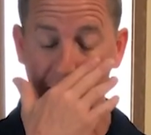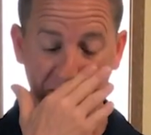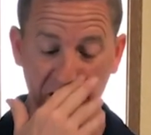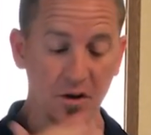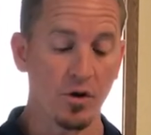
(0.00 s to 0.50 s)

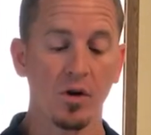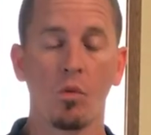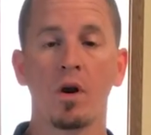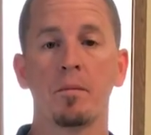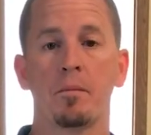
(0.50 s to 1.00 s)
then you're going to
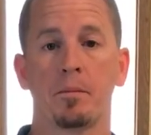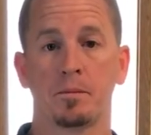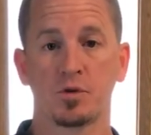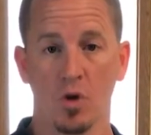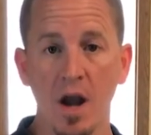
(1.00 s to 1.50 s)
want
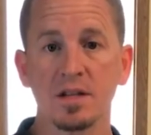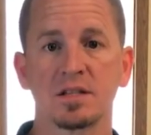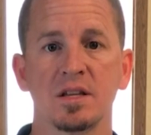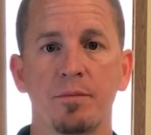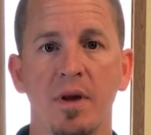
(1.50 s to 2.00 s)
to try to
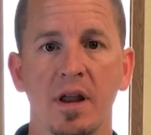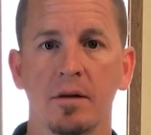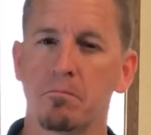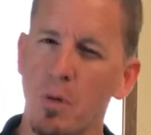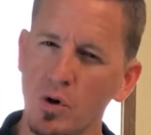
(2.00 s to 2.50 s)
sleep in it
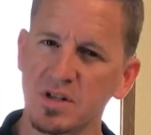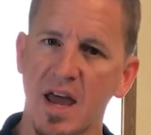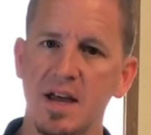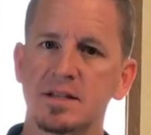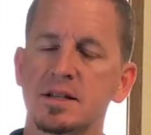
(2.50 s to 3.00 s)
in most
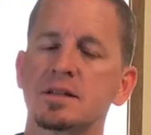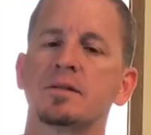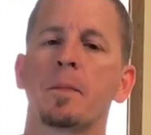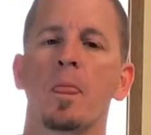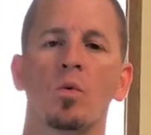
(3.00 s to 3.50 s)
cases.
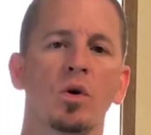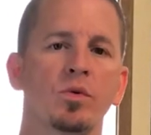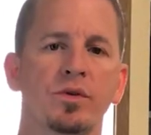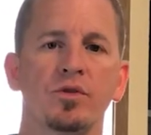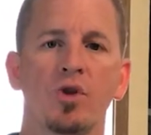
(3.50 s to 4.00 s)
Work
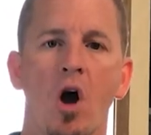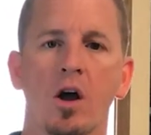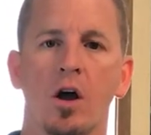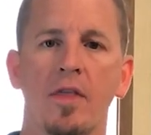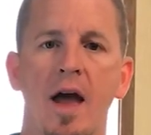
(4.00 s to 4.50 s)
with your doc
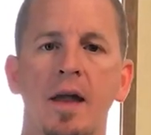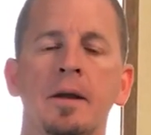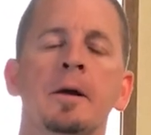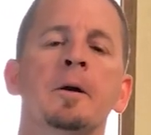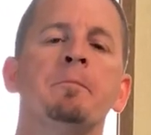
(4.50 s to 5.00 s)
on that.
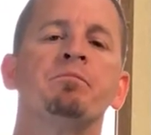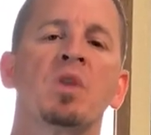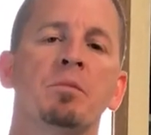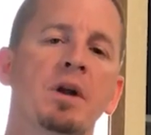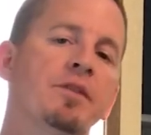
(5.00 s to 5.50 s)

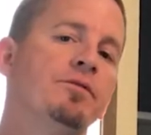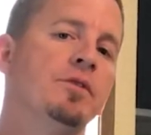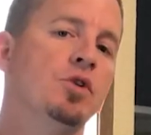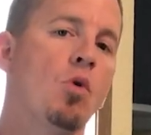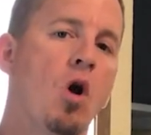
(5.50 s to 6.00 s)
But if
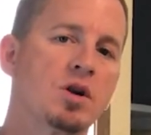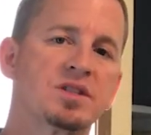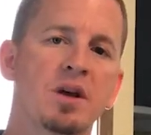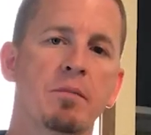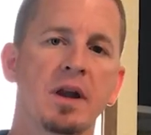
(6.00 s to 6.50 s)
you are
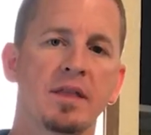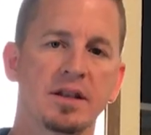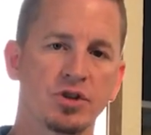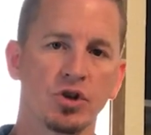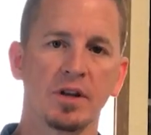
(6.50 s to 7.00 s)
somebody
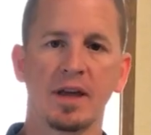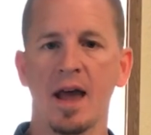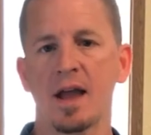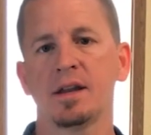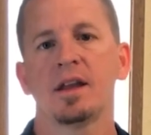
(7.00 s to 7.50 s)
that's a good
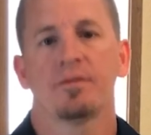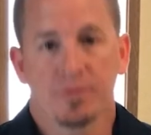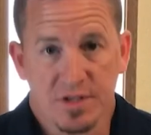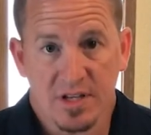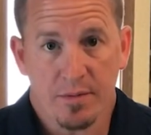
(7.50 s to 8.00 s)
candidate for
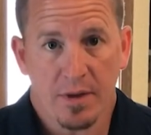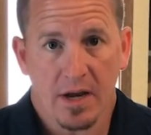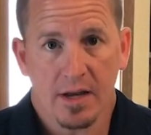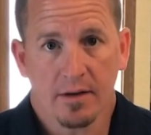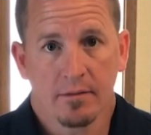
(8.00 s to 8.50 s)
sleeping
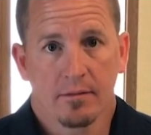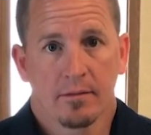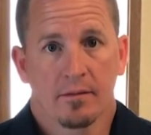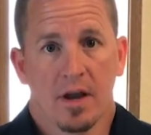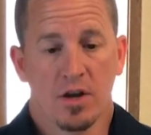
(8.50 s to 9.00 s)
in it
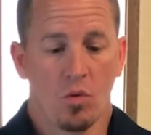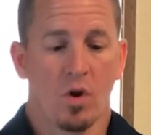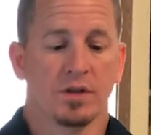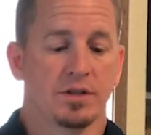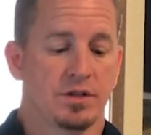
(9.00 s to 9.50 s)
and you
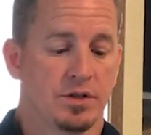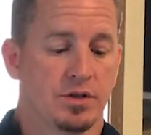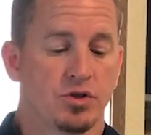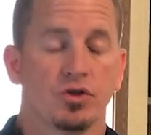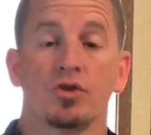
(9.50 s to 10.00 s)
want
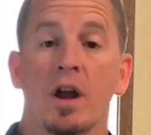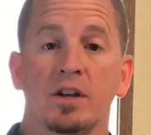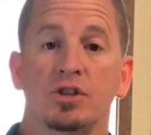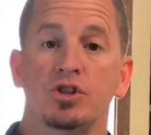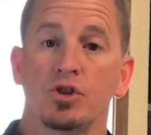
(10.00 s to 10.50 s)
to try to
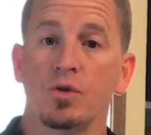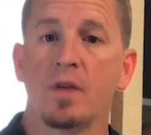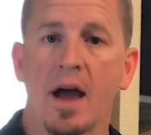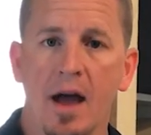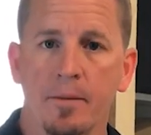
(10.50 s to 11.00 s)
do
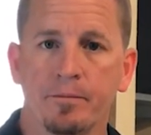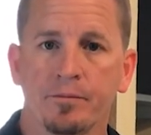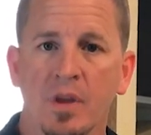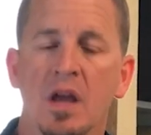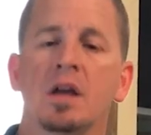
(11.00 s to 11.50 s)
that,
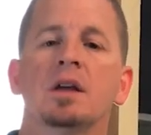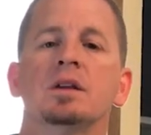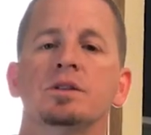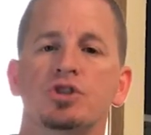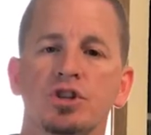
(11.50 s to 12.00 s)

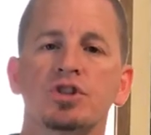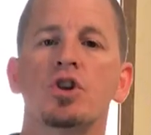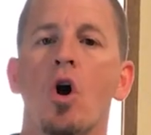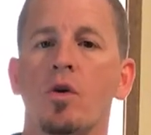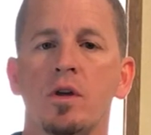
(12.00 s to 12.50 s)
just
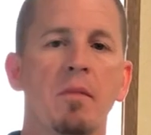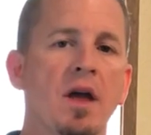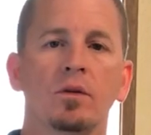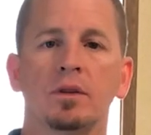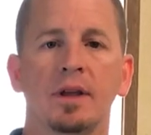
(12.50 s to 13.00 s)
know you
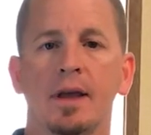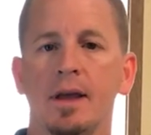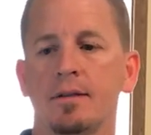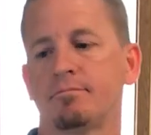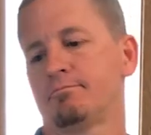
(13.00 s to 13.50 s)
may only
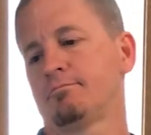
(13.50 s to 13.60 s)
get